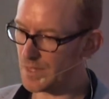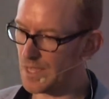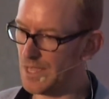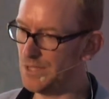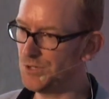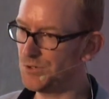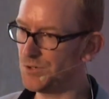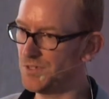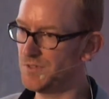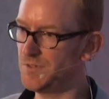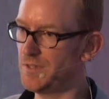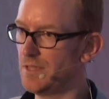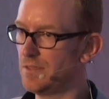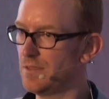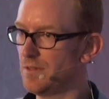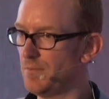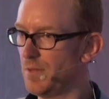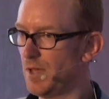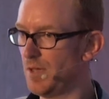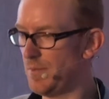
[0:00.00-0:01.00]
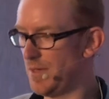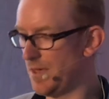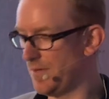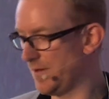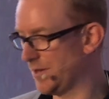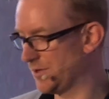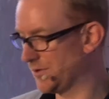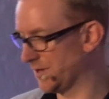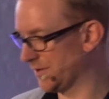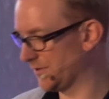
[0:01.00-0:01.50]
interesting that might be
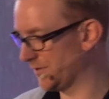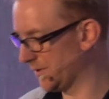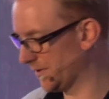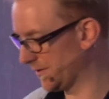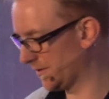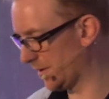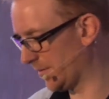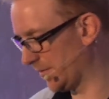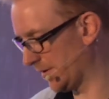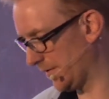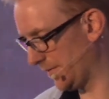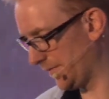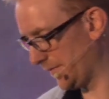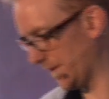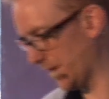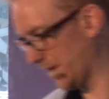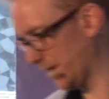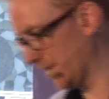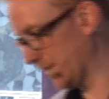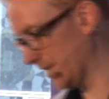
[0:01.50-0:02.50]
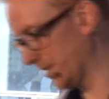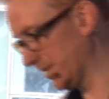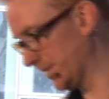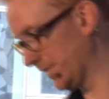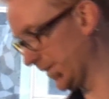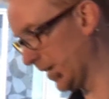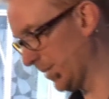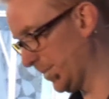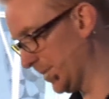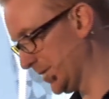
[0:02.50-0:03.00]
of interest to some of the
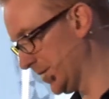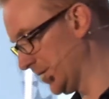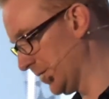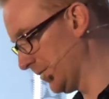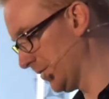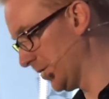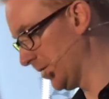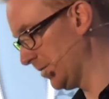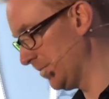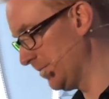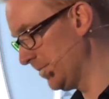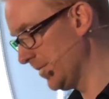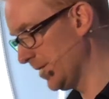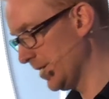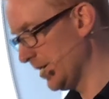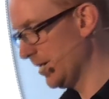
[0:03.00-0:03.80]
developers in the room,